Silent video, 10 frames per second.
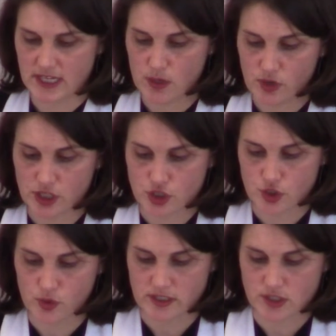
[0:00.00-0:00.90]
he would
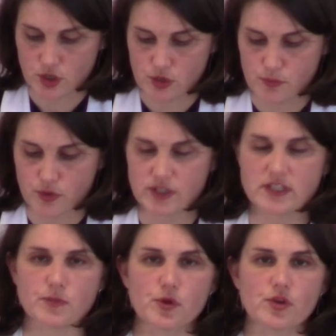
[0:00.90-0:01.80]
intuit certain
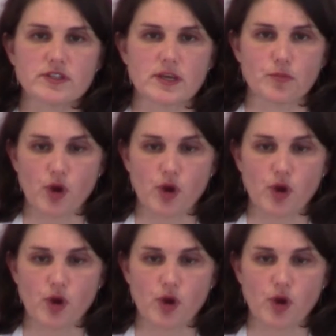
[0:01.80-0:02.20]
principles and